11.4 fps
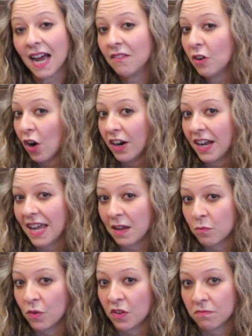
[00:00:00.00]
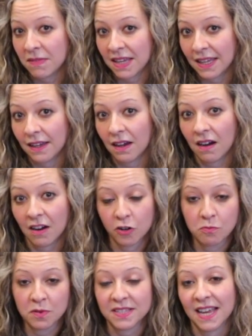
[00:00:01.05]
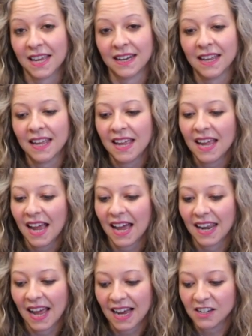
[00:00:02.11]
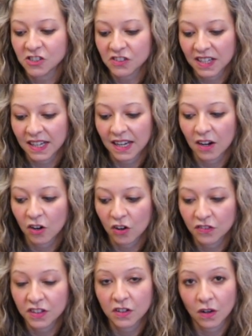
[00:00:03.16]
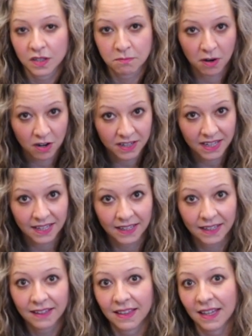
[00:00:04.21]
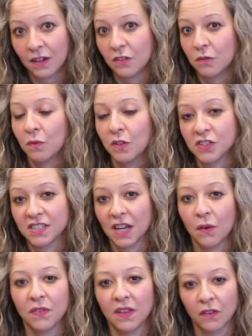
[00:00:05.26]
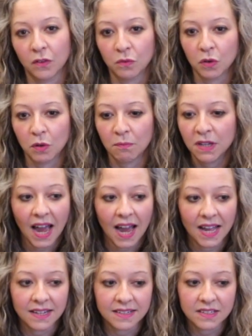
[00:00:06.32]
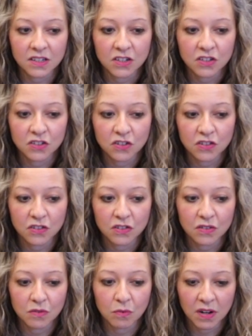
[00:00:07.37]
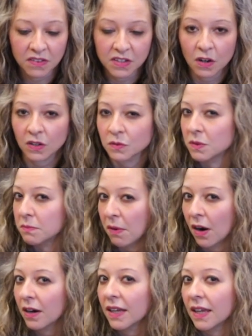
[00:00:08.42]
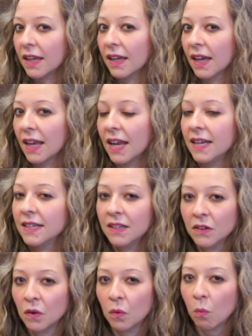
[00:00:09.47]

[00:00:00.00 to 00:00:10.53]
have Arya in with me 100%. And I actually heard the dogs barking. They were just out in the other room. And one of the dogs was barking. And I didn't know